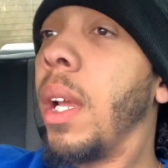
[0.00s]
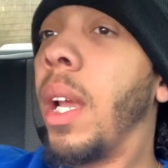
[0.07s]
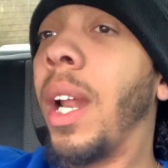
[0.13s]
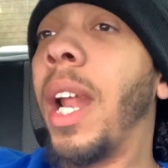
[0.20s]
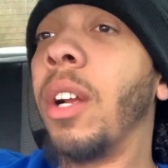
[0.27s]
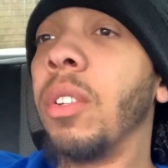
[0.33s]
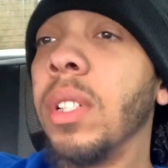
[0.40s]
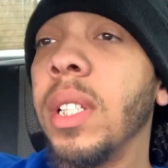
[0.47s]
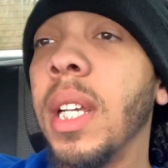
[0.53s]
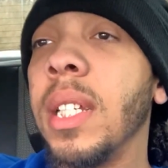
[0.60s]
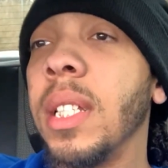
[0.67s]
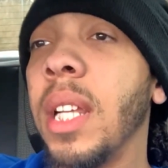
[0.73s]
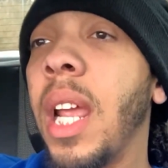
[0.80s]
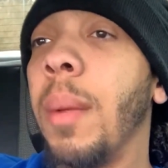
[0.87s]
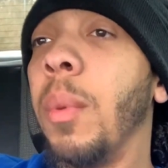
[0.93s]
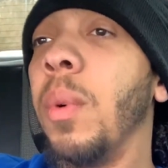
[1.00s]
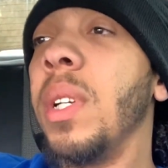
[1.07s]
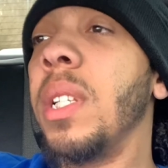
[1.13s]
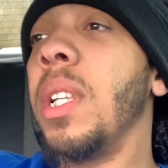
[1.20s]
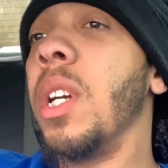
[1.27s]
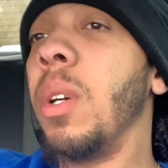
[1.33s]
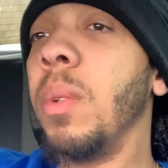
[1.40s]
and I ain't gonna say his name, but we
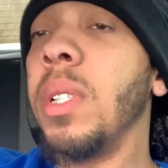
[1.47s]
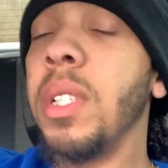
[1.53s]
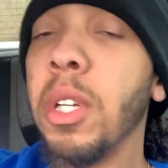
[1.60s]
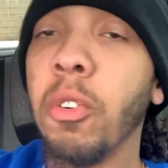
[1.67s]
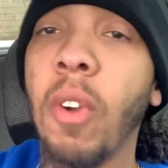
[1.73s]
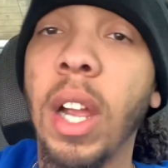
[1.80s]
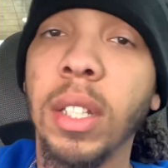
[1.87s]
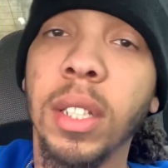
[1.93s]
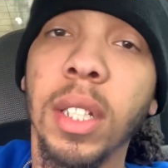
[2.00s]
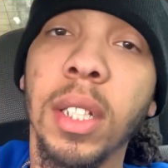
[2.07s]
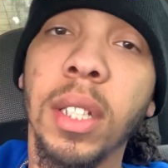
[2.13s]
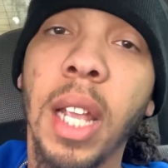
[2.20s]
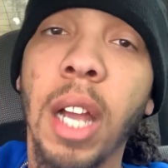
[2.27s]
still we still rock to this day.